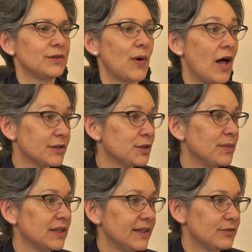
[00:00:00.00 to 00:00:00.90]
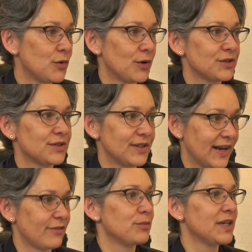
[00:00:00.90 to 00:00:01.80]
Ultimately, of course, the
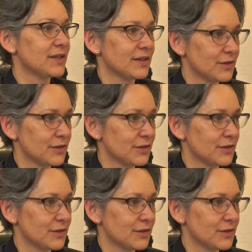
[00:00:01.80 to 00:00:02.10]
government